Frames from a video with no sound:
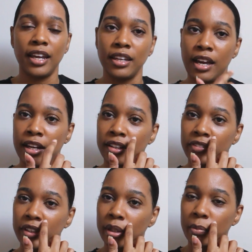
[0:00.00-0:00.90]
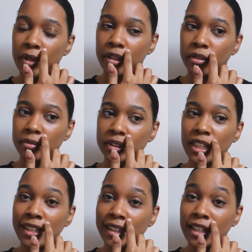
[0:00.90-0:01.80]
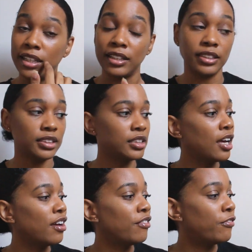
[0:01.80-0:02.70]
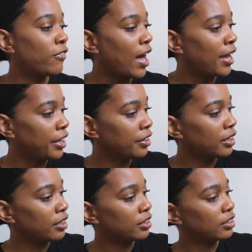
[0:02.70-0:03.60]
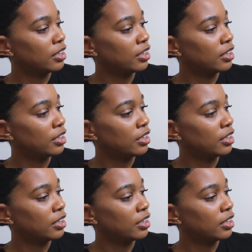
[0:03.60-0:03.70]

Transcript: like kind of in the middle, which I think is fire.